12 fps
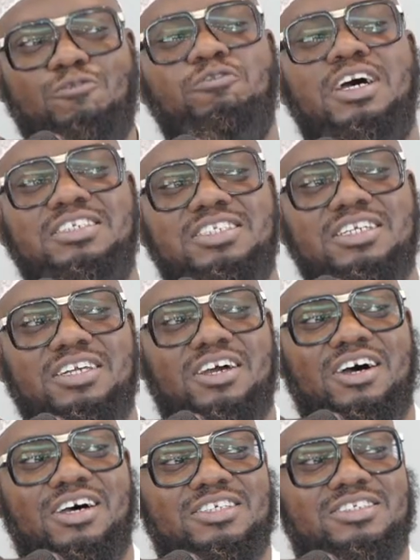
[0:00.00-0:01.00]
the first thing he
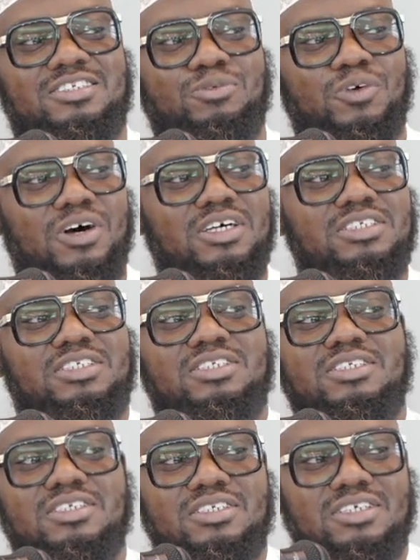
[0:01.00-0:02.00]
asked was,